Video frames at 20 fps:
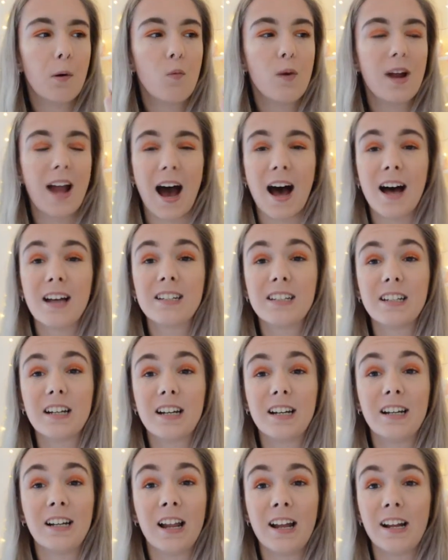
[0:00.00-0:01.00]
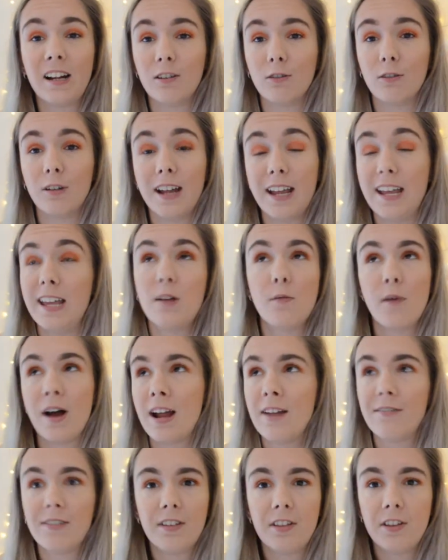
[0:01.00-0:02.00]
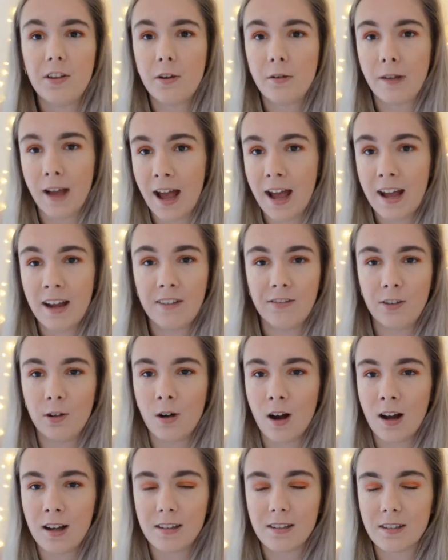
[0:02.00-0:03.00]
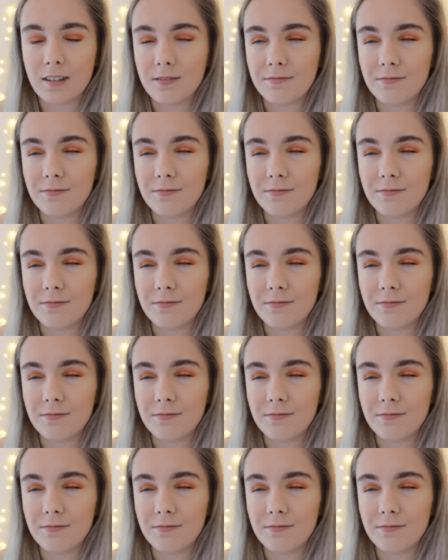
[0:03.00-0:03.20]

We had a like heat wave in the UK, if you guys